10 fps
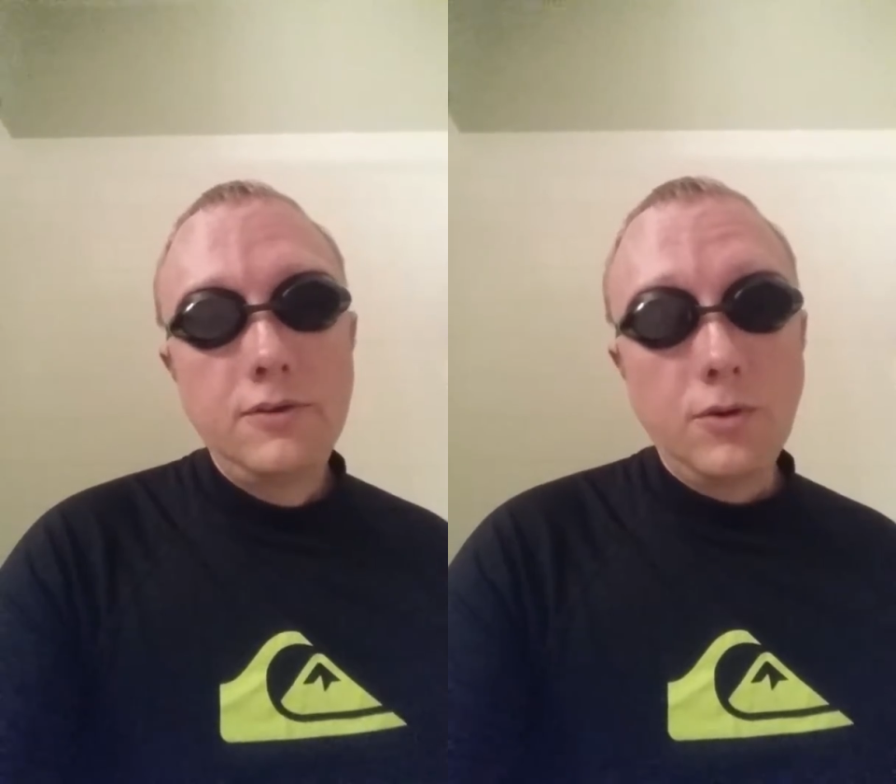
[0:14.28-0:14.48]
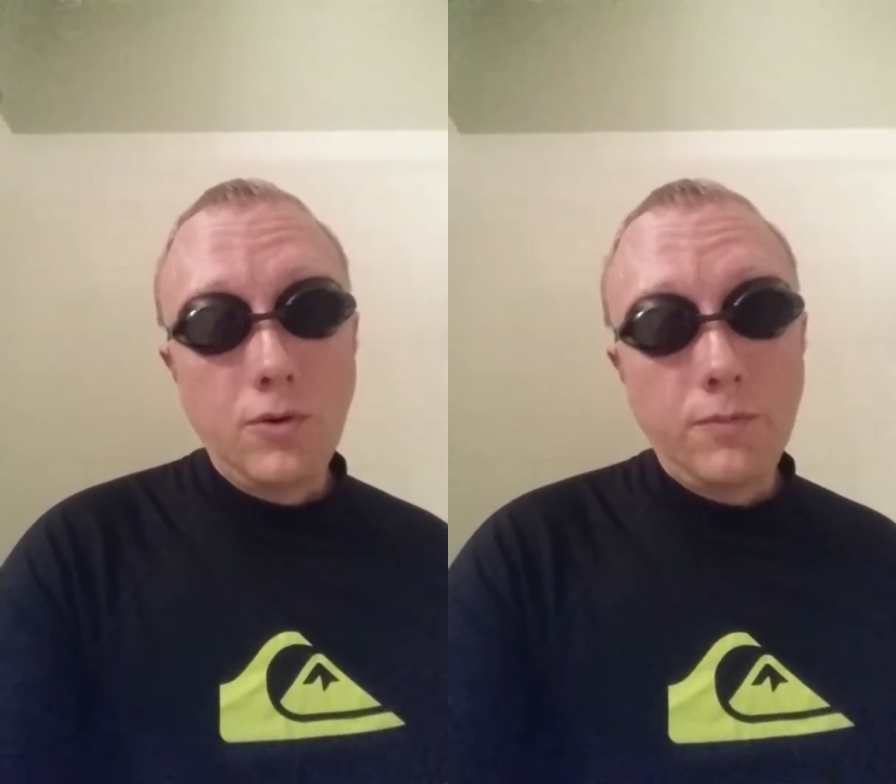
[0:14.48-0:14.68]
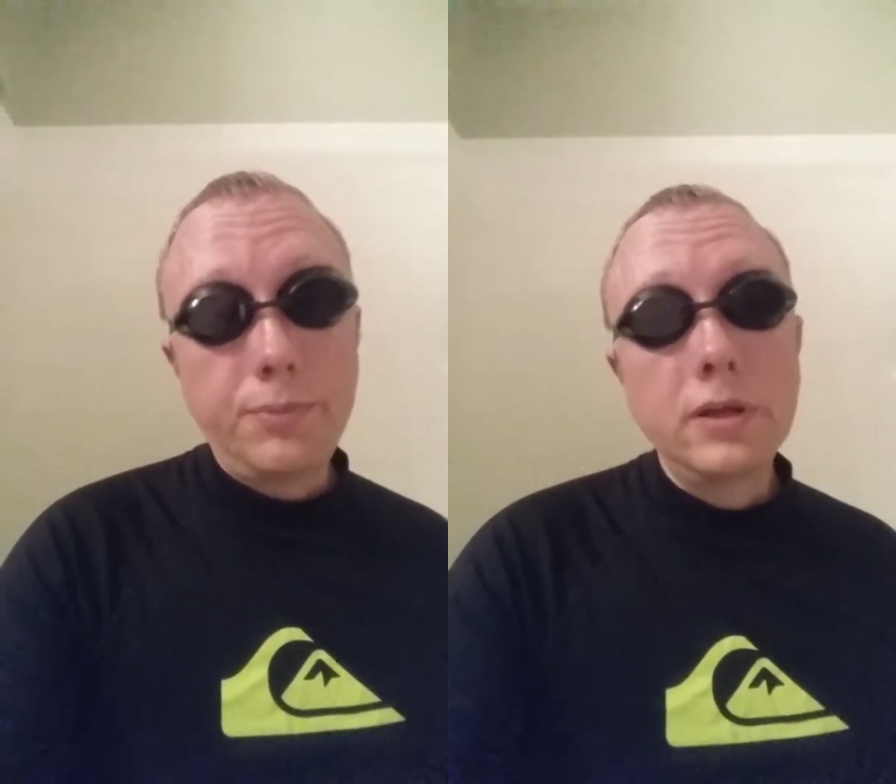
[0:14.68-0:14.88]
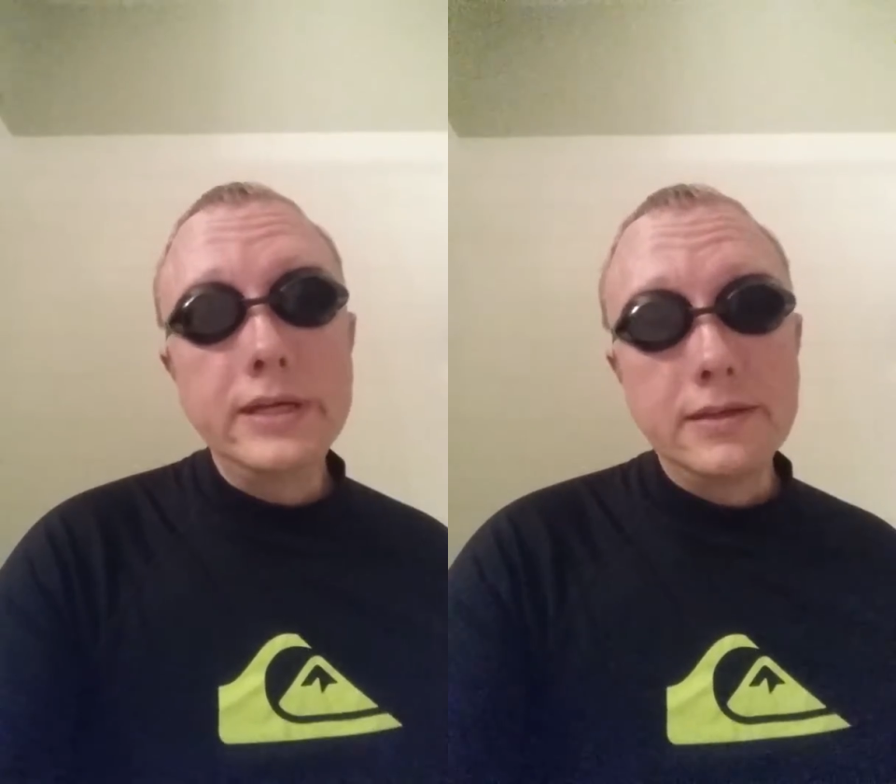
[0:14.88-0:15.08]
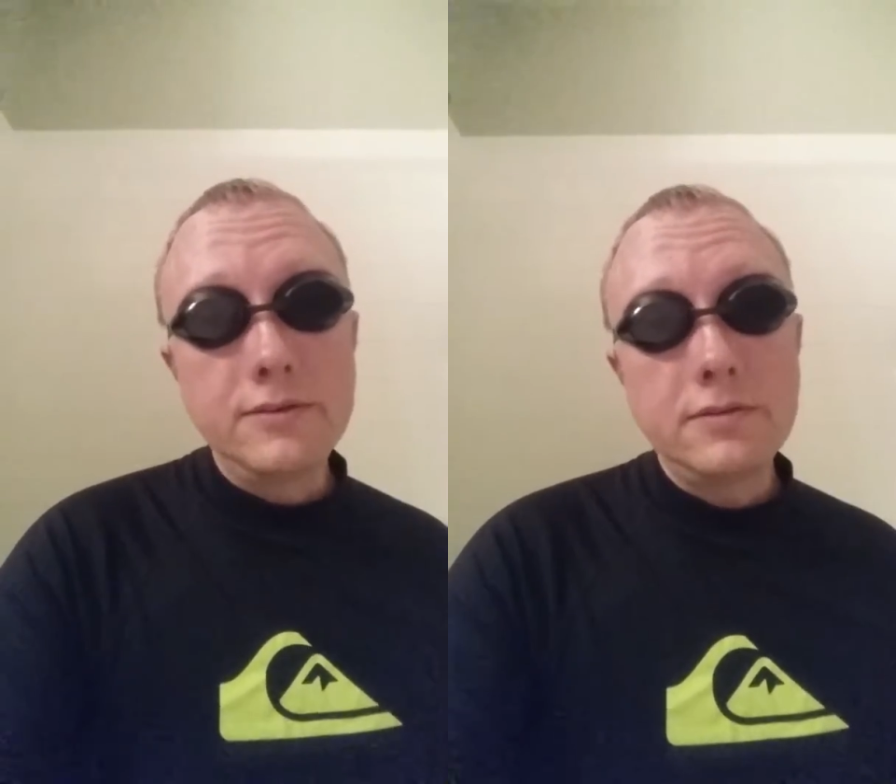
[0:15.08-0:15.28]
So
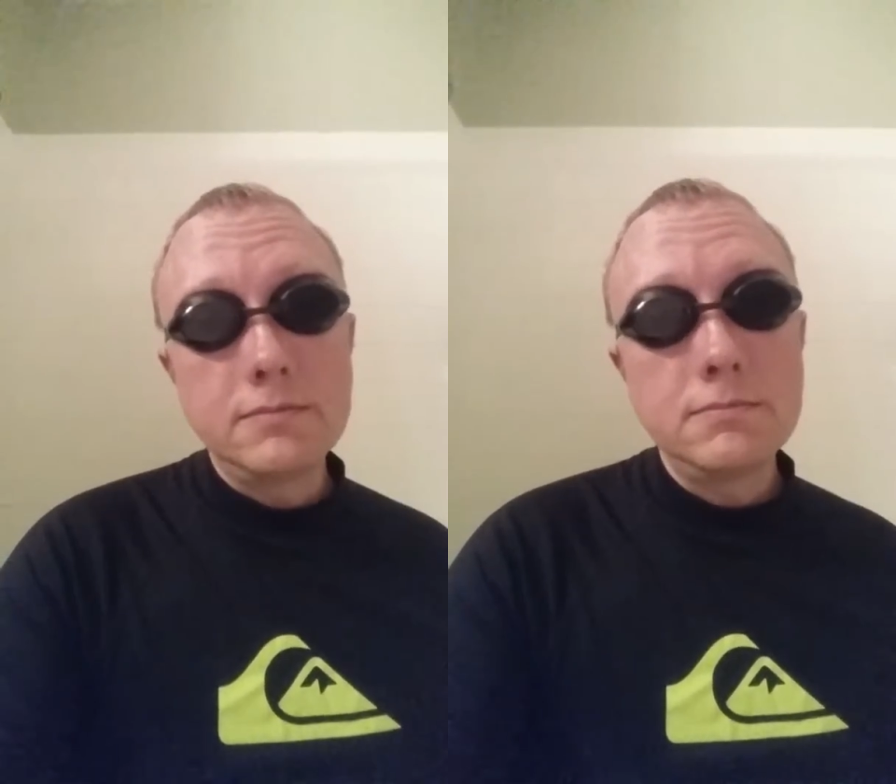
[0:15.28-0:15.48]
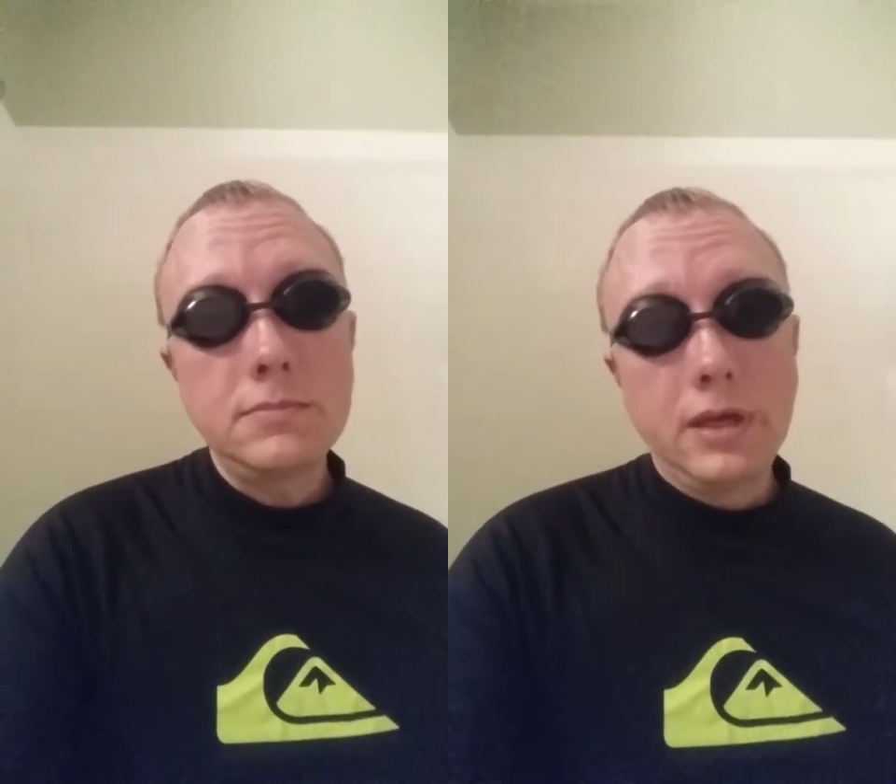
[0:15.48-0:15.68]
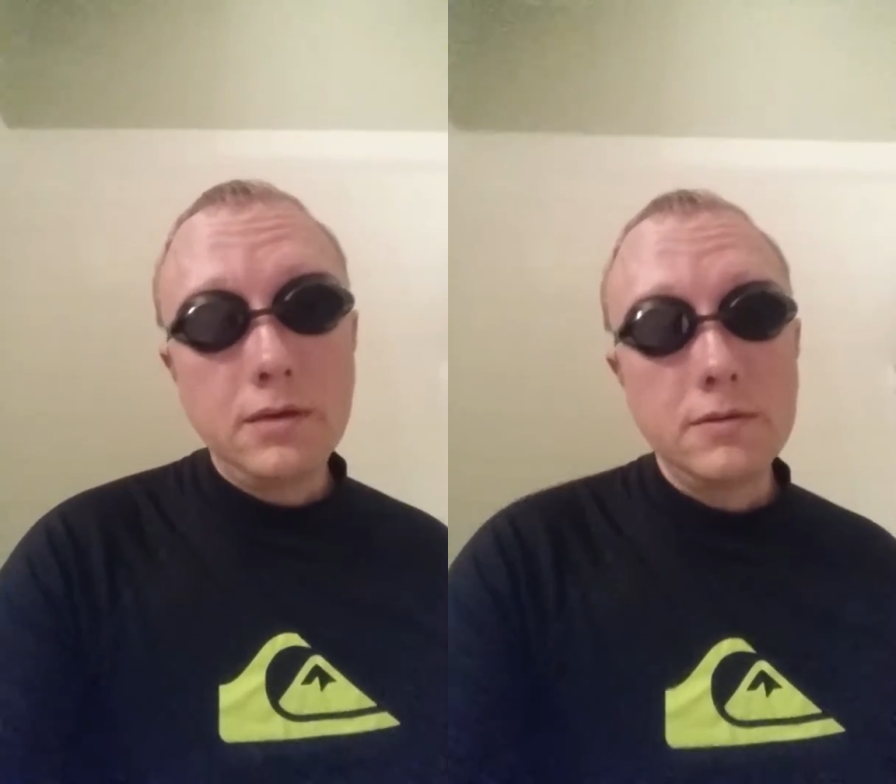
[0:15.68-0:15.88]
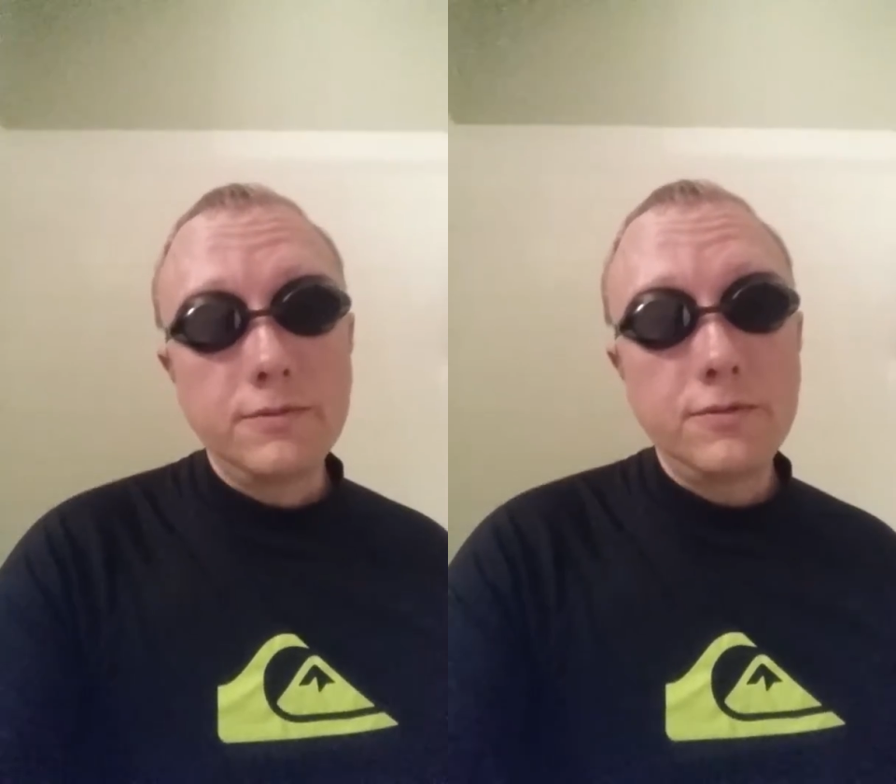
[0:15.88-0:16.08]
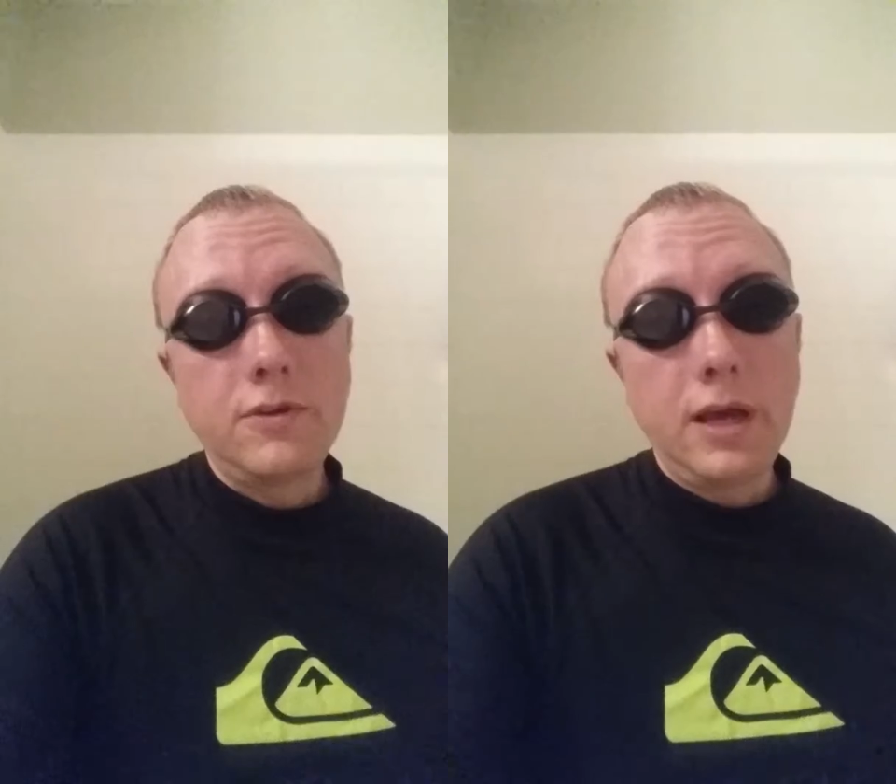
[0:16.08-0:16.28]
please
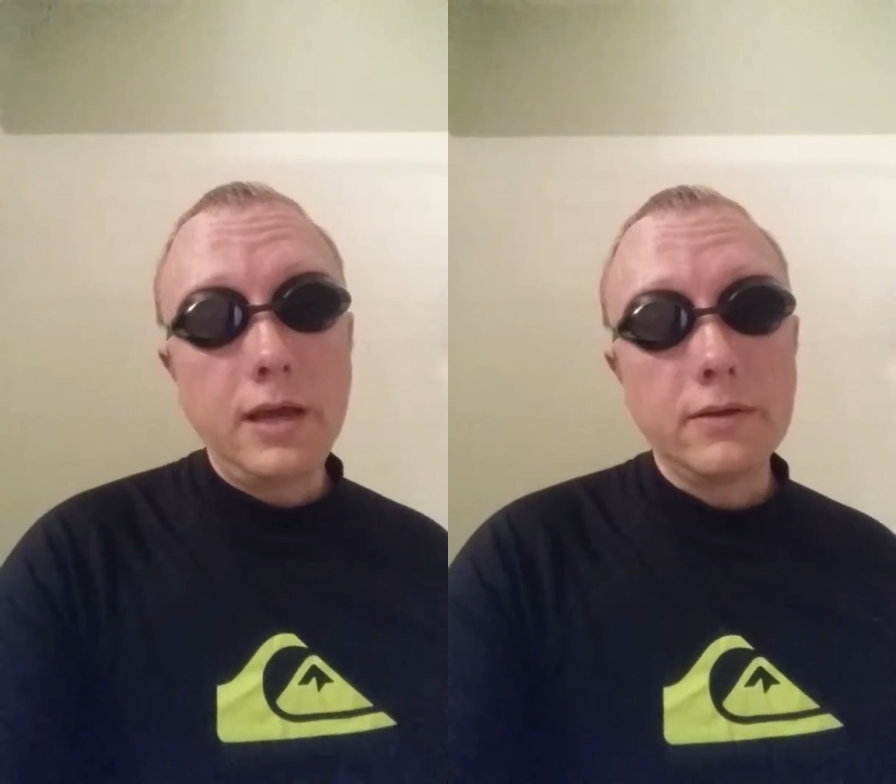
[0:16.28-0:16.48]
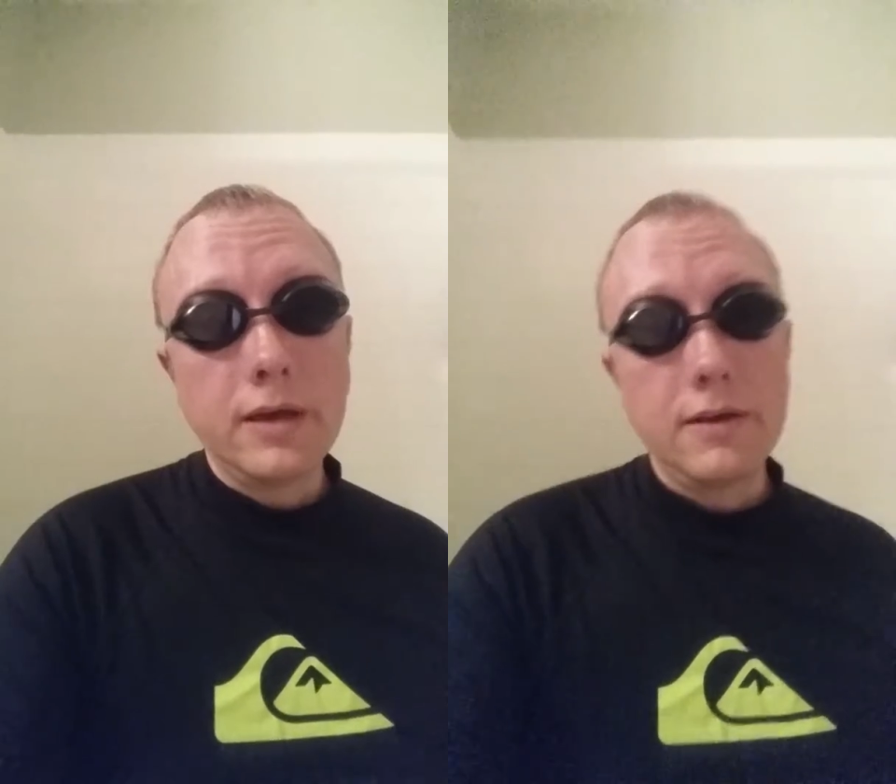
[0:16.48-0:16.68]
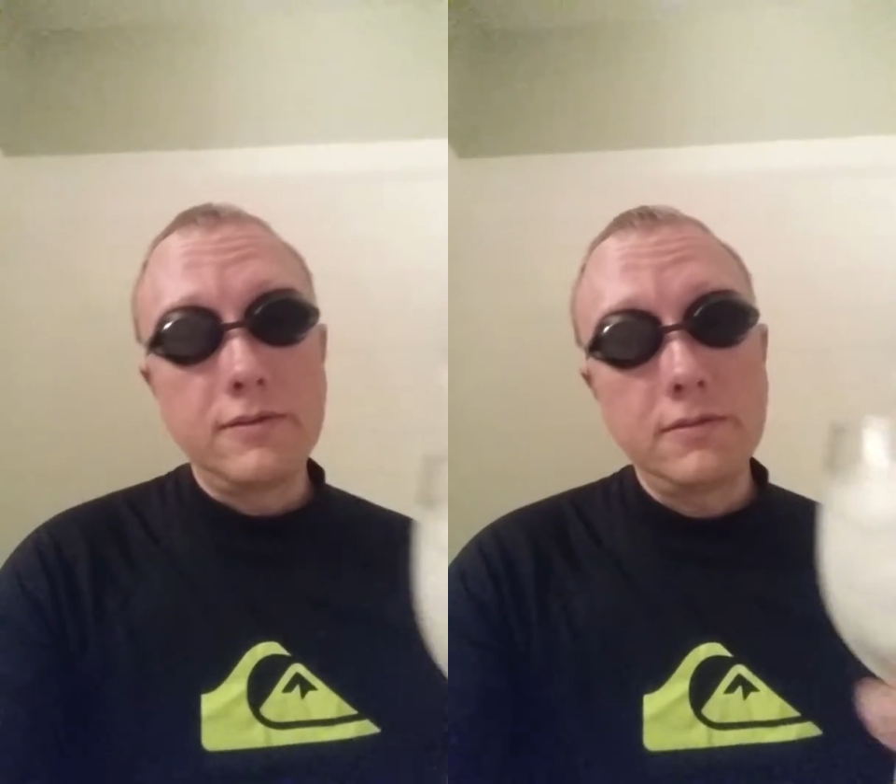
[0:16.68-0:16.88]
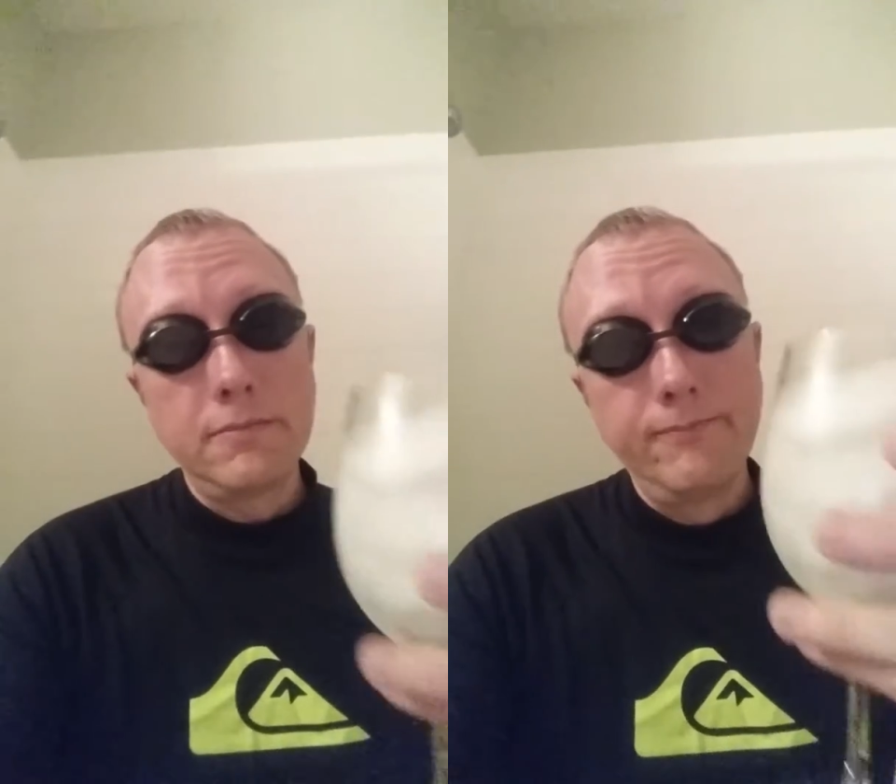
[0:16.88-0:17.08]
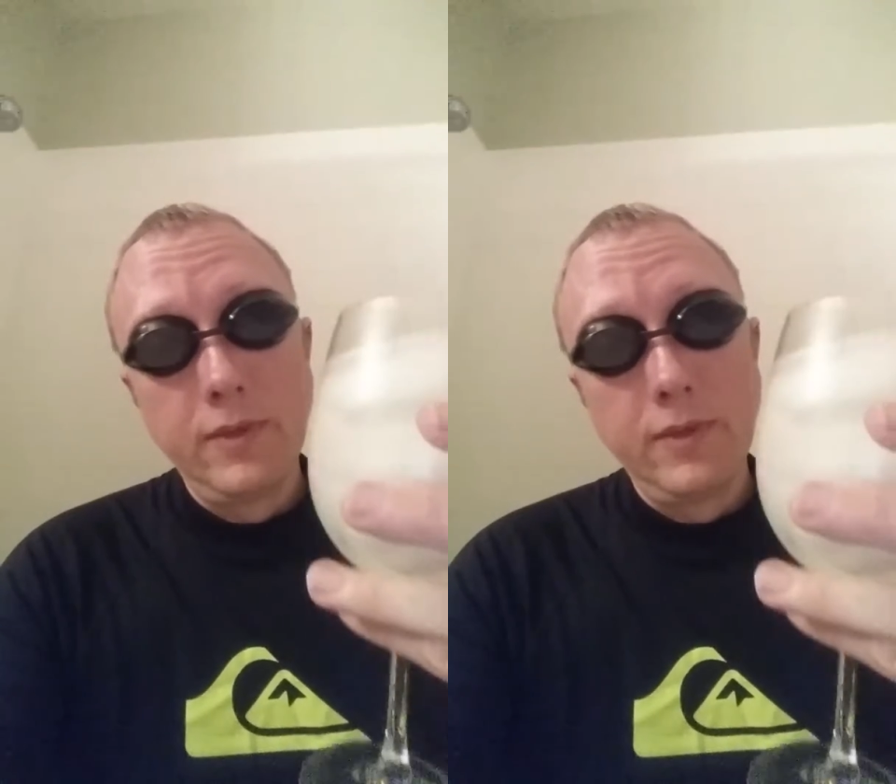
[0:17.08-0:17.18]
give to ALS.